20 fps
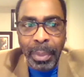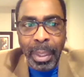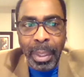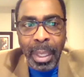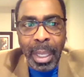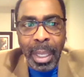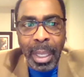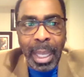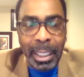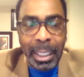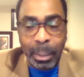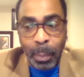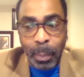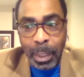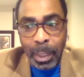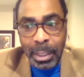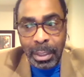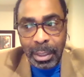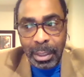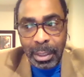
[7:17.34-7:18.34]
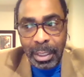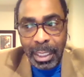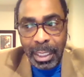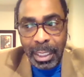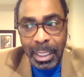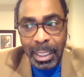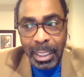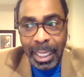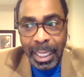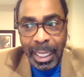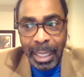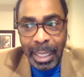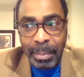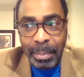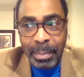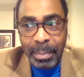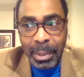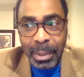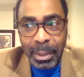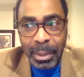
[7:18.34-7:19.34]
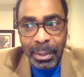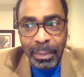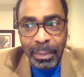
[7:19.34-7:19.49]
and it was named